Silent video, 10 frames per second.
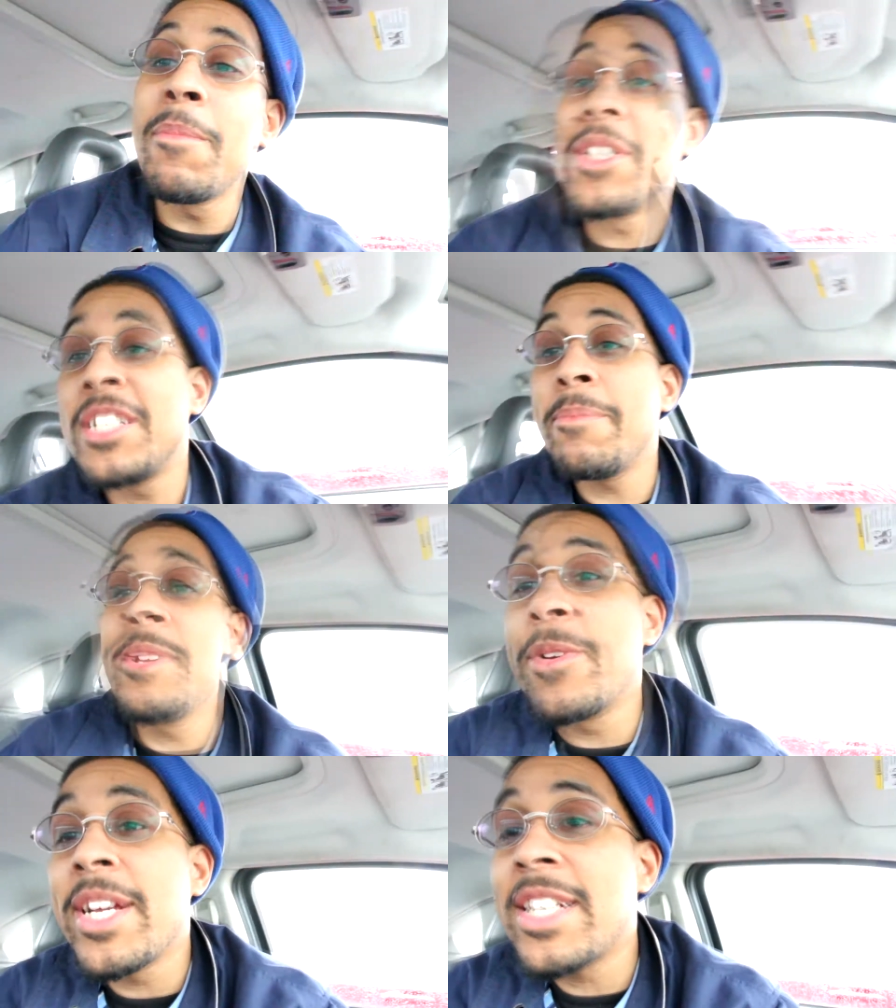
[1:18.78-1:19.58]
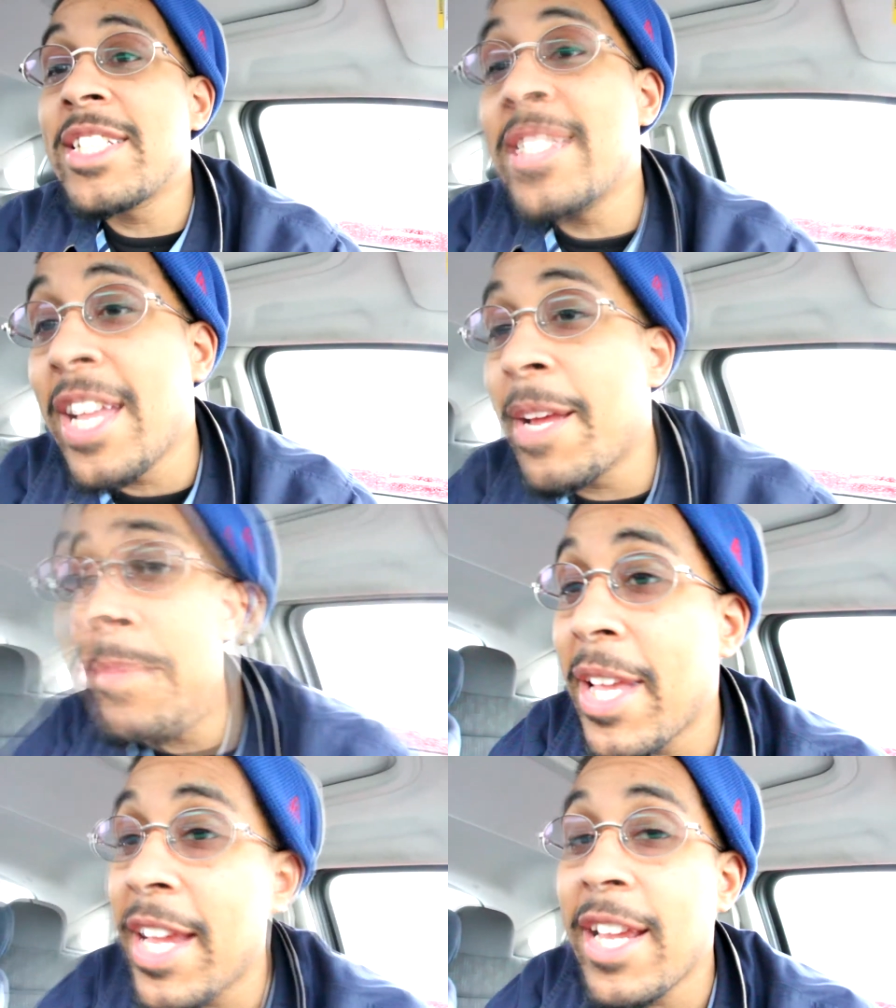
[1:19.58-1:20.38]
I'm gonna jimmy rig this damn
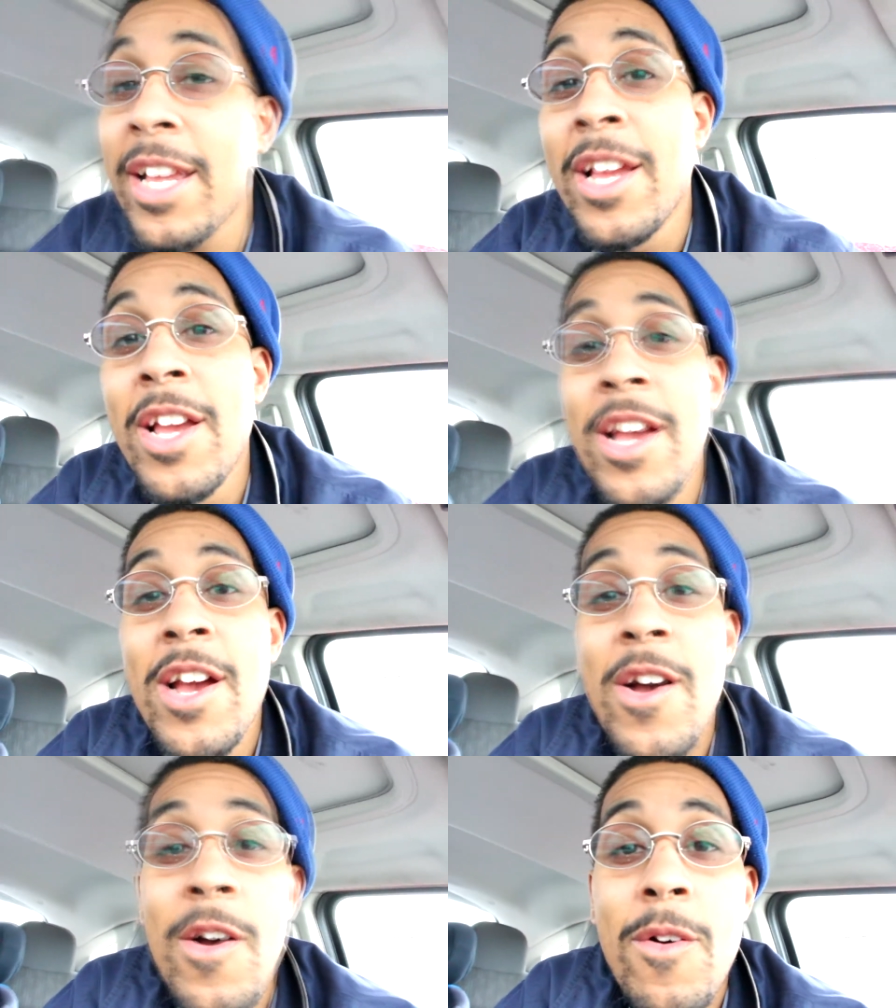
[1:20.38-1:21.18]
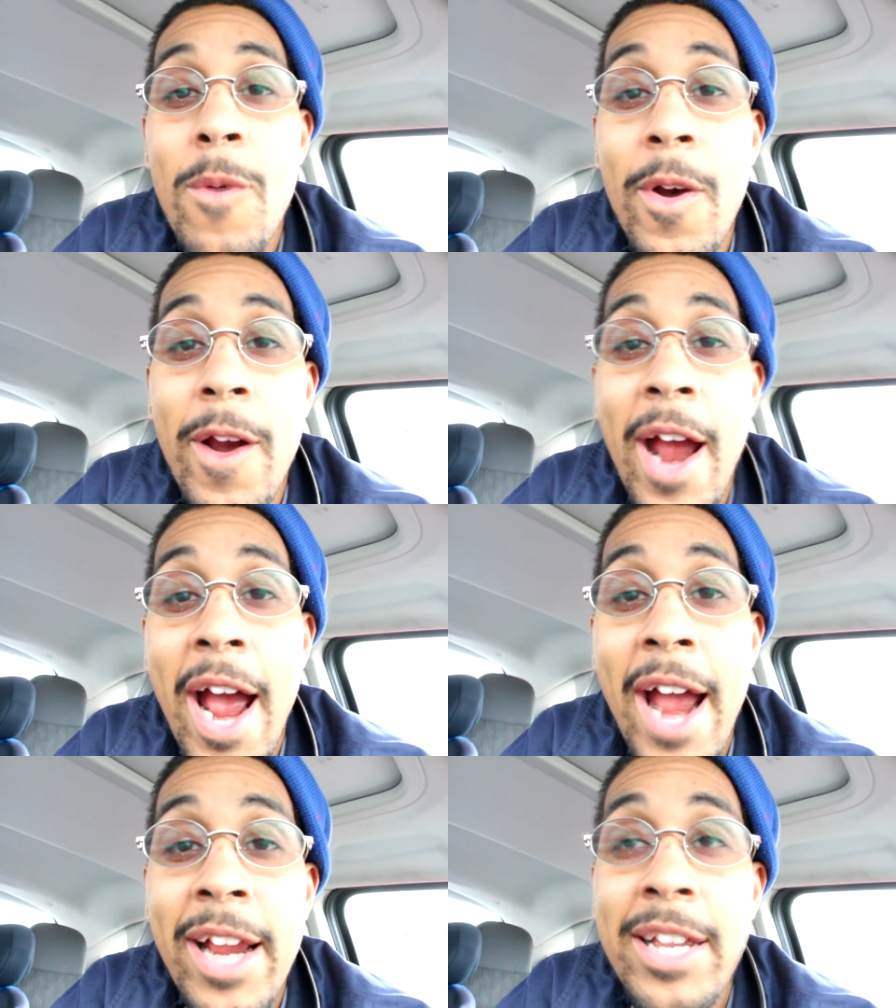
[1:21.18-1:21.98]
thing where
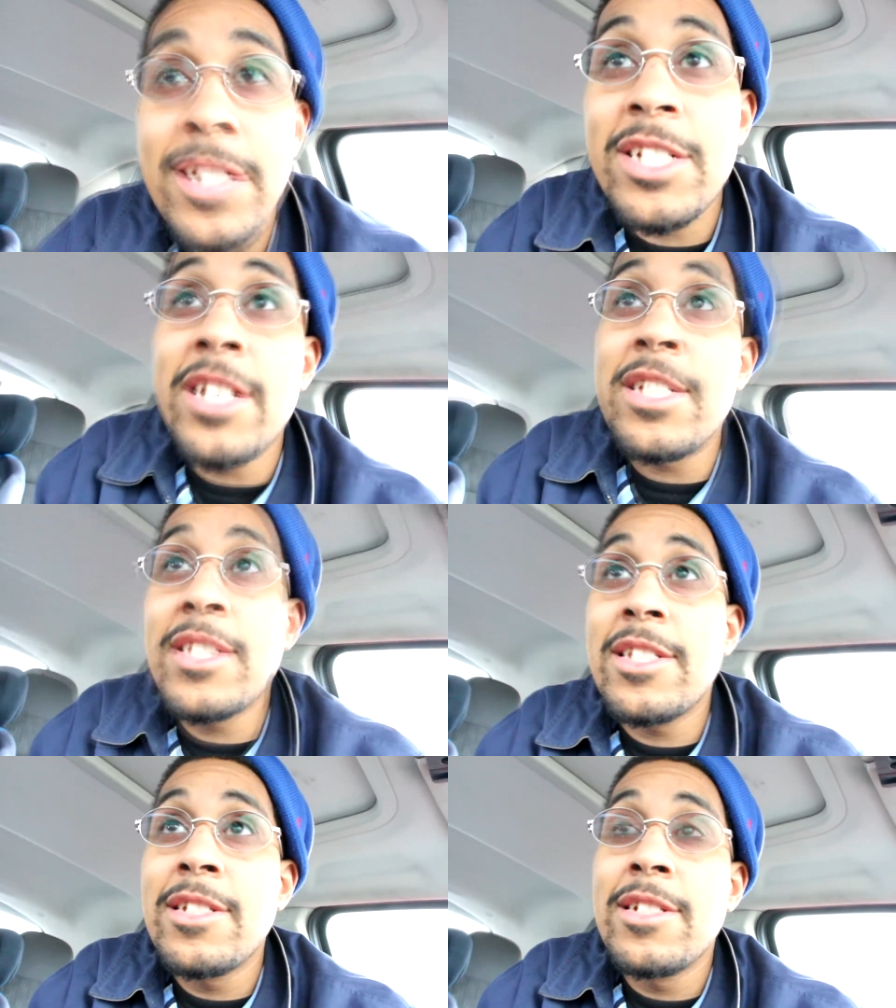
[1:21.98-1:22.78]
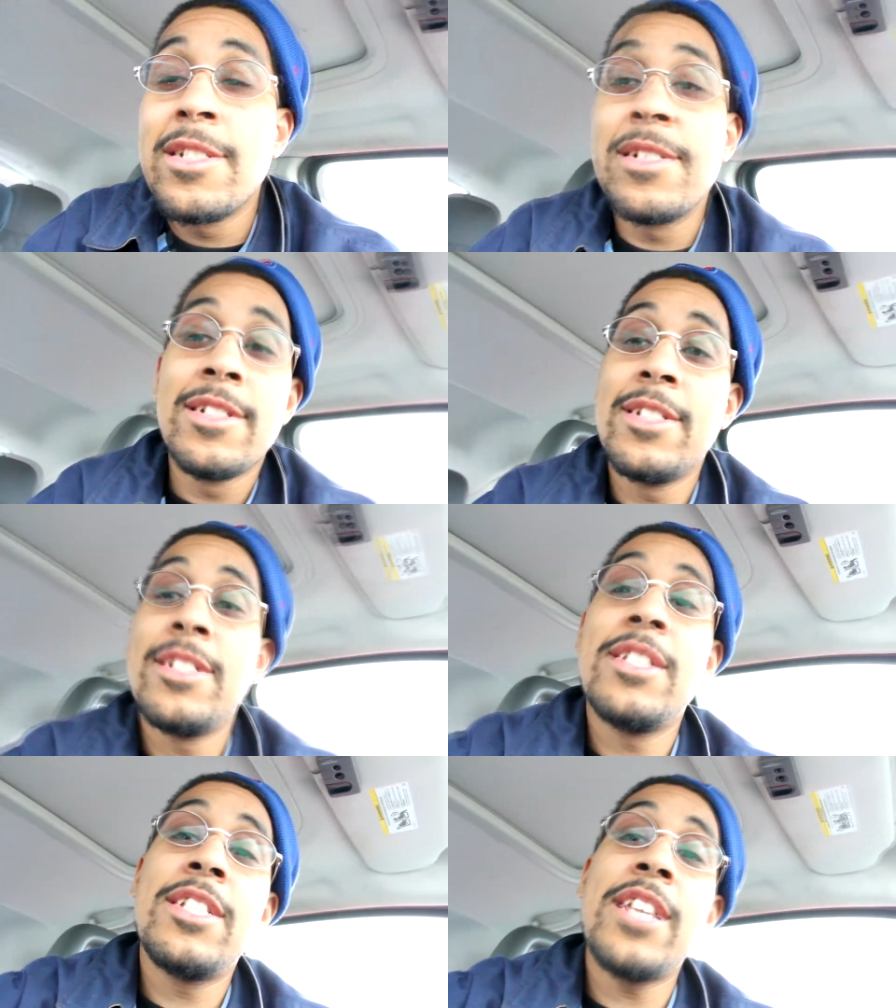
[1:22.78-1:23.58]
I can just
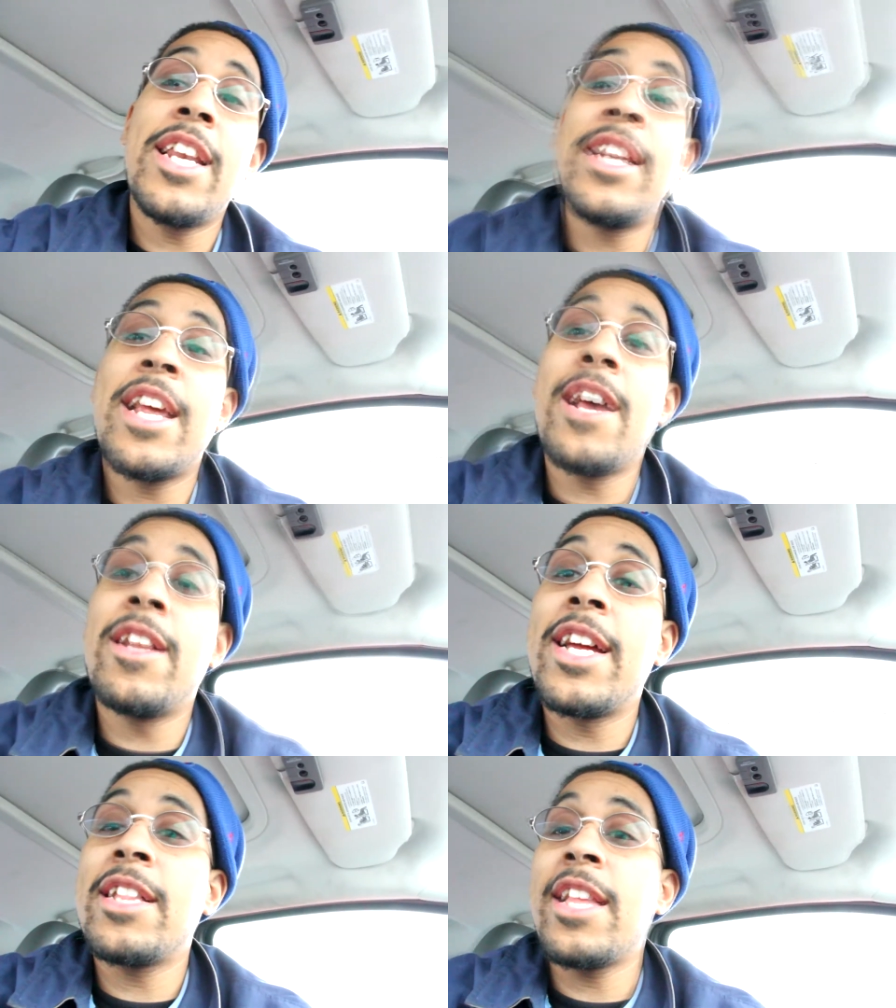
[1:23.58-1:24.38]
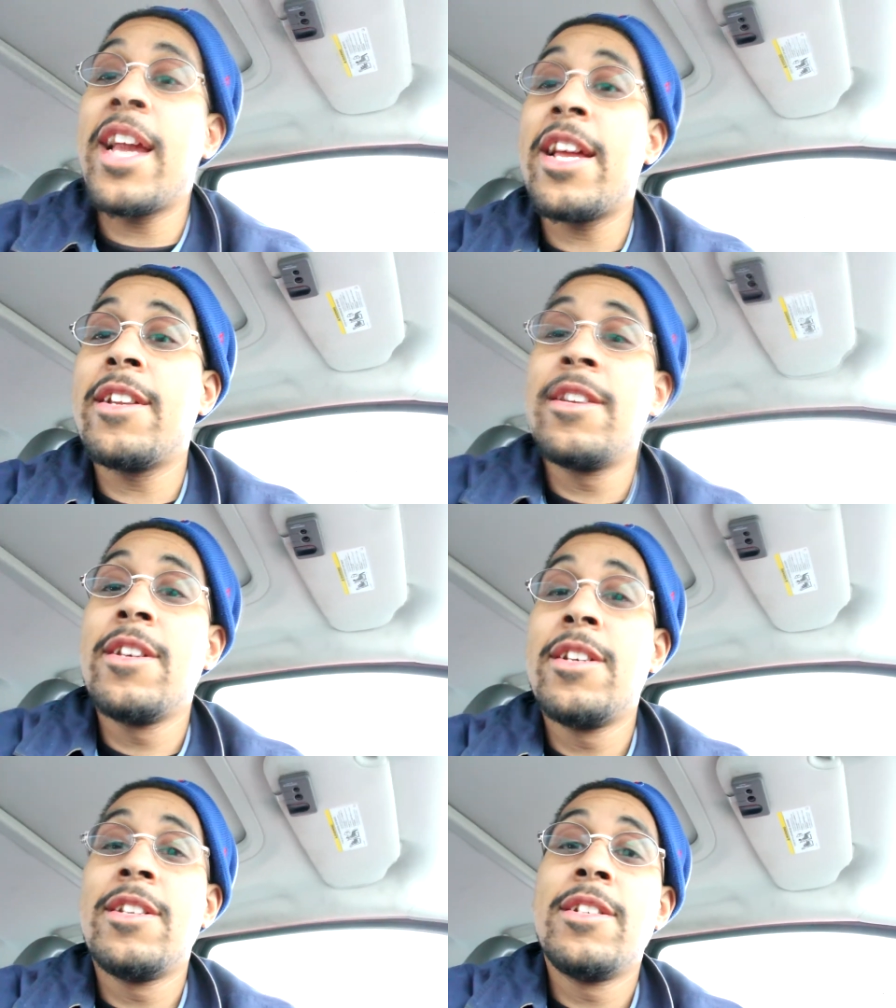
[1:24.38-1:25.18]
set it down like that
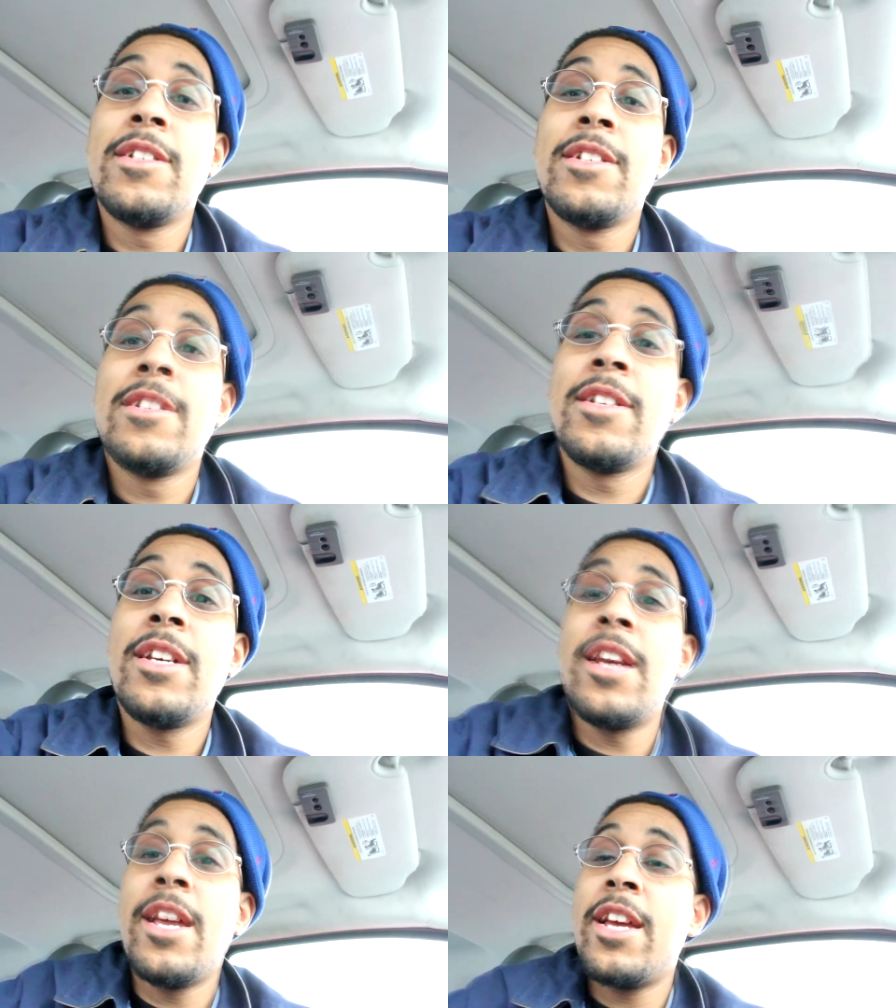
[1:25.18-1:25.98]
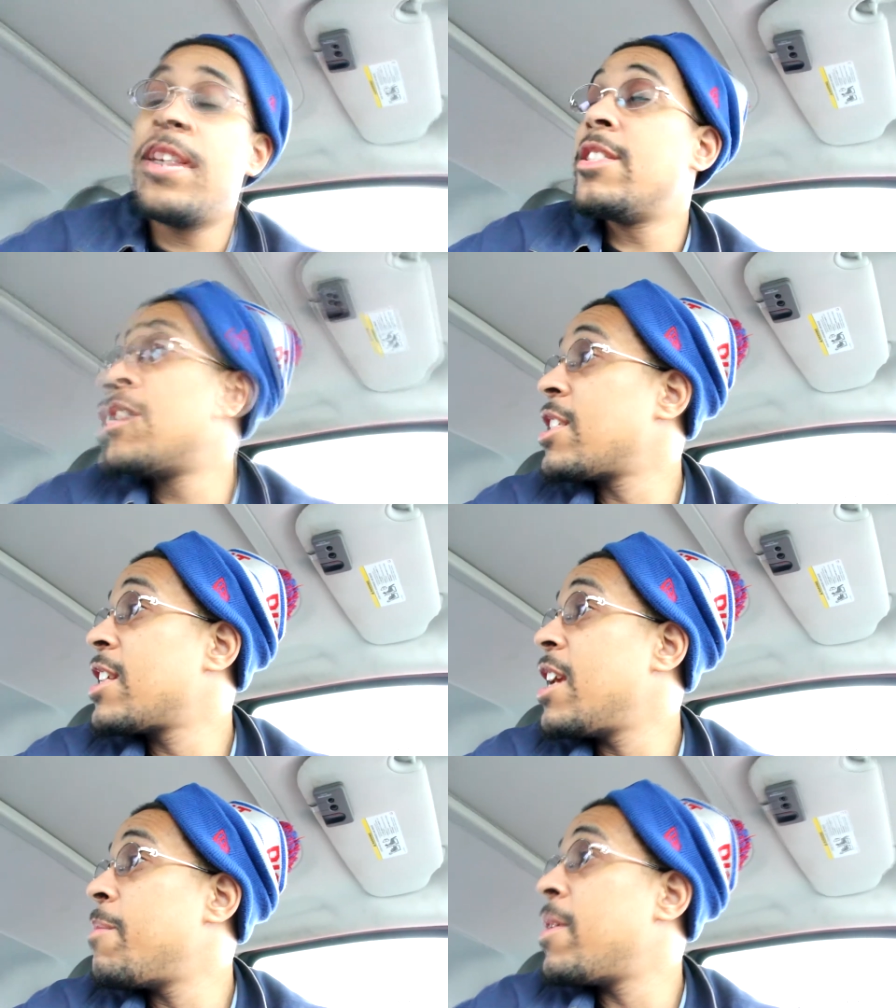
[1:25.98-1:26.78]
and
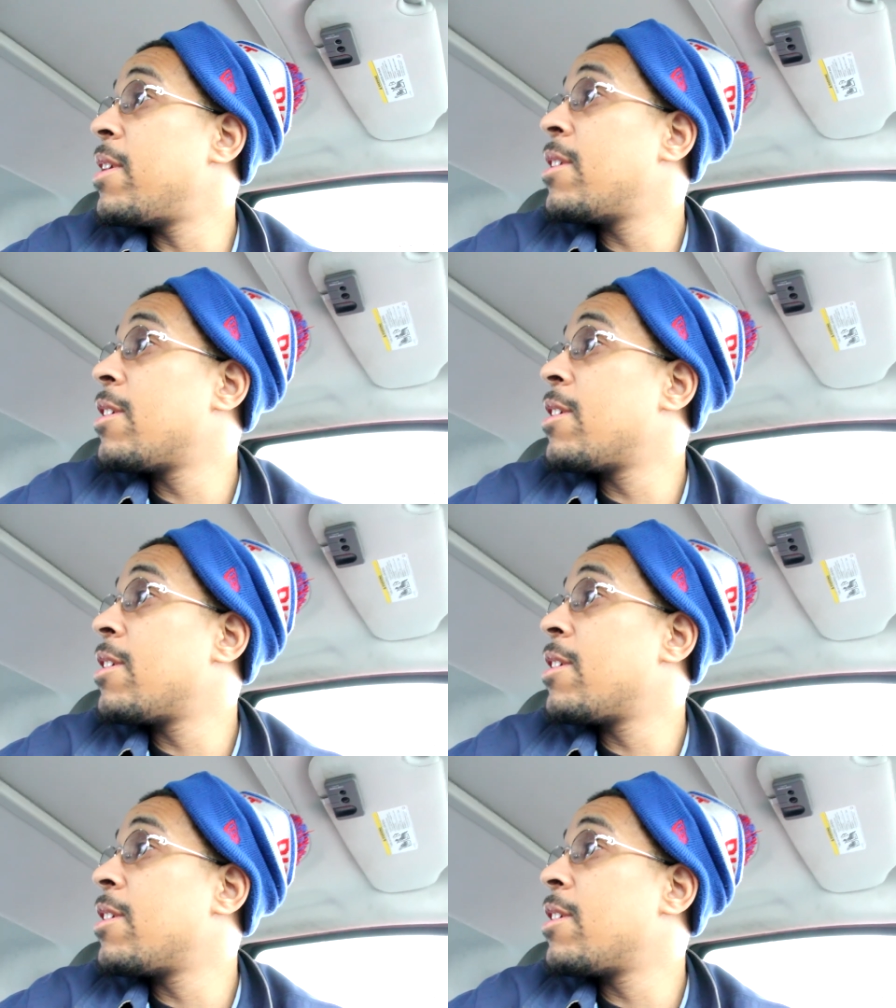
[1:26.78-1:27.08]
just keep it